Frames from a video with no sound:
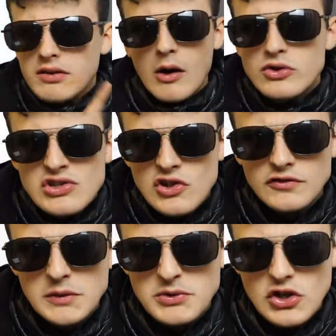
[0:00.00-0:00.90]
thousands
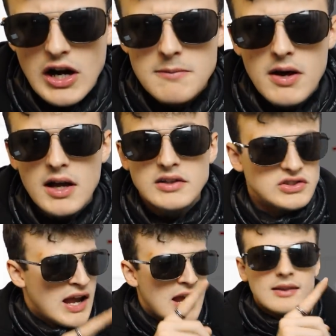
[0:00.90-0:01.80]
of
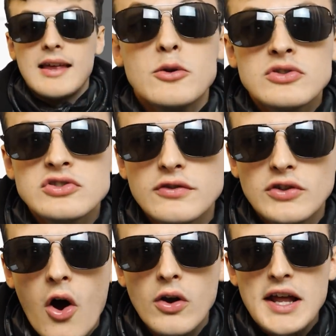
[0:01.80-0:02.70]
subscribers, thousands of
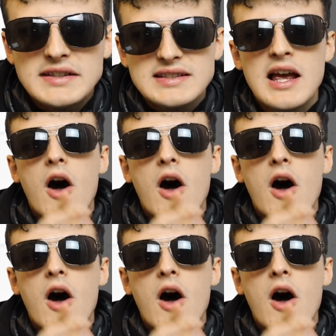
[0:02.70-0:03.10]
dollars,